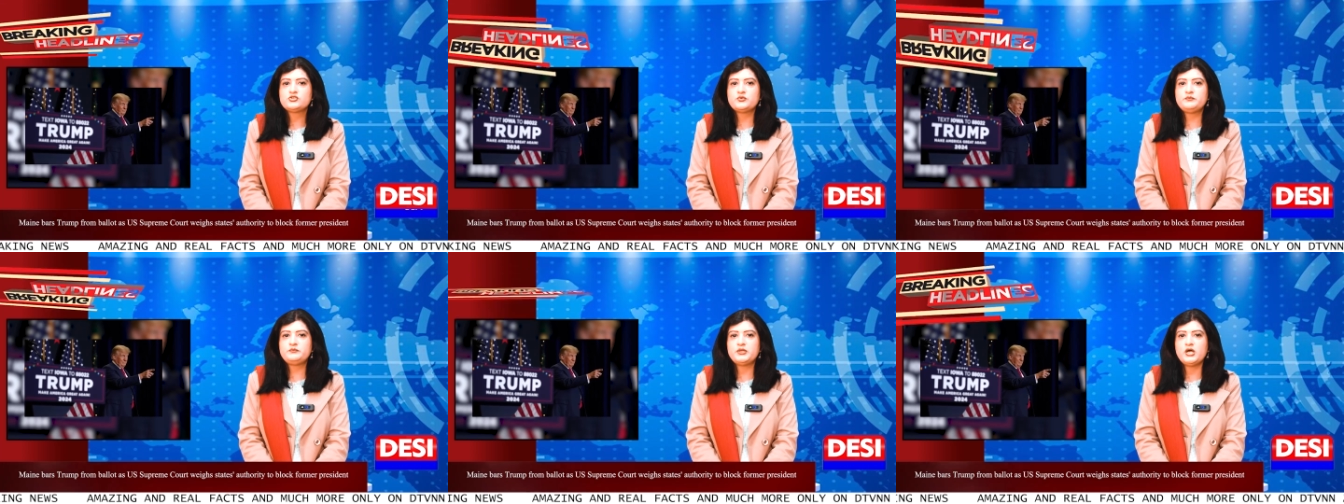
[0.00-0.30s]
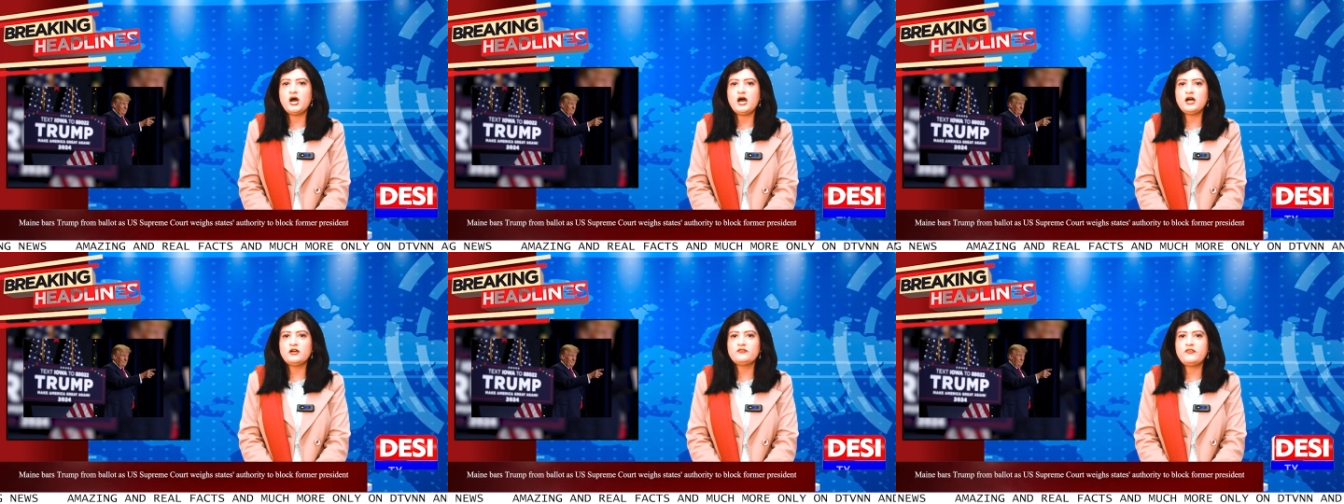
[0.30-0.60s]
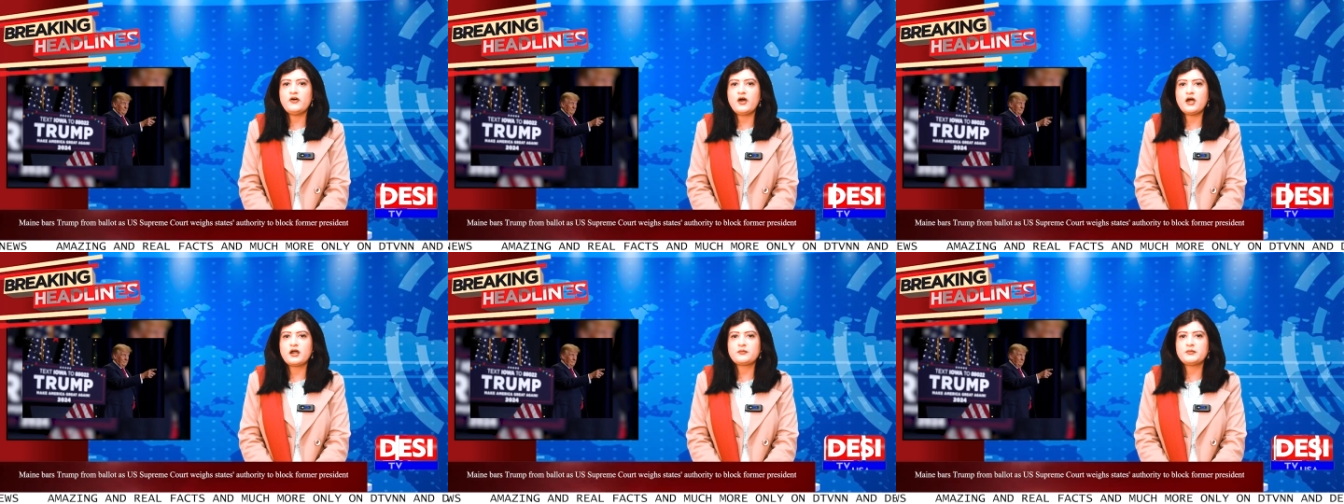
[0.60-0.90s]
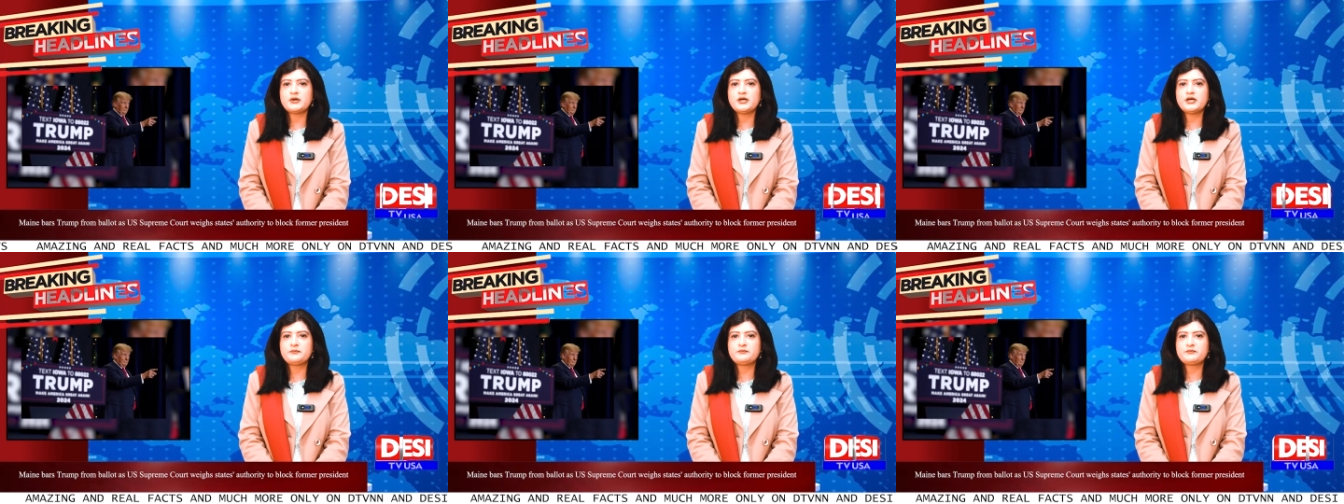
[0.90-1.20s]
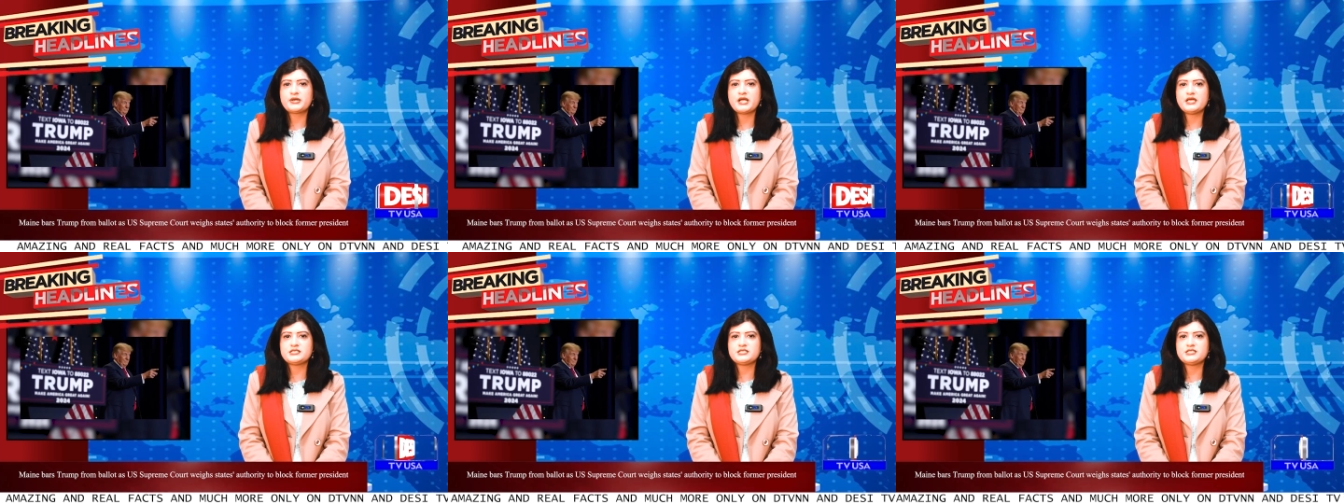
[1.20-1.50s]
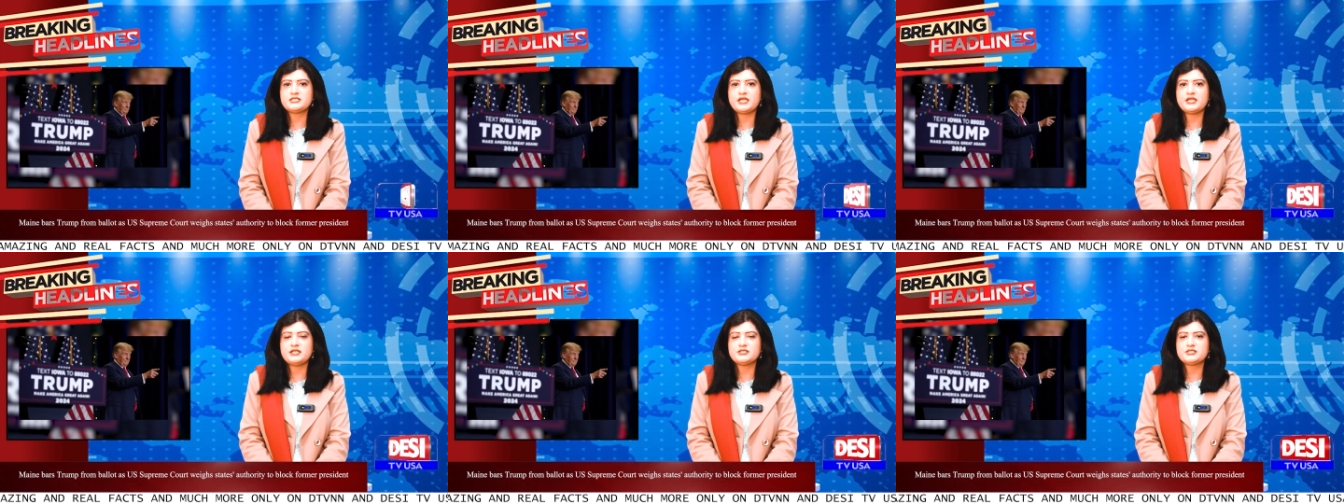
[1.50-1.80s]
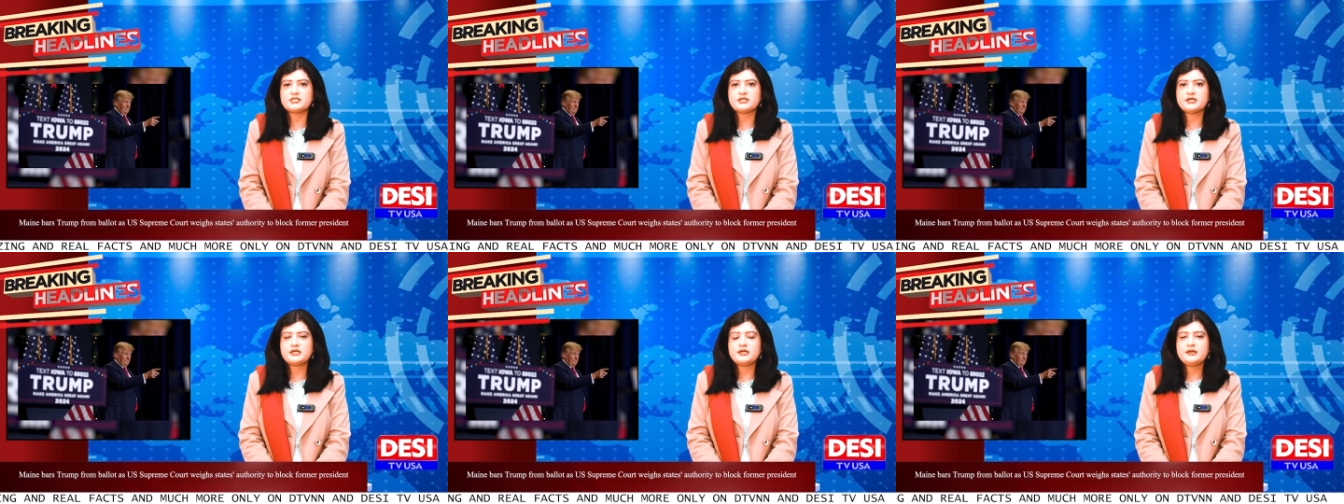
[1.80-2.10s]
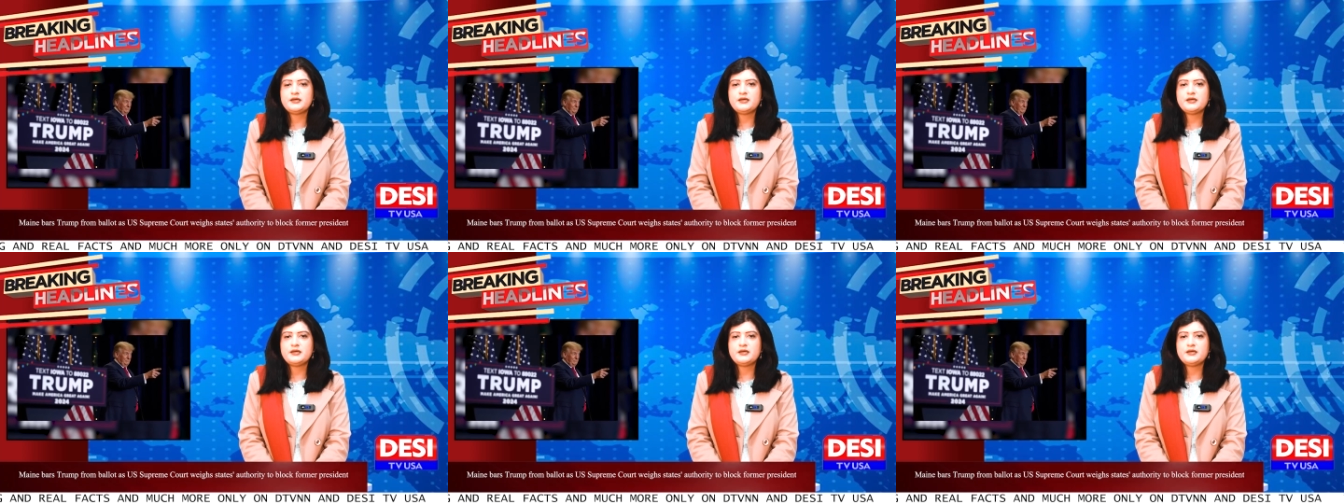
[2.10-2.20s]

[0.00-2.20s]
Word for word: to block former president.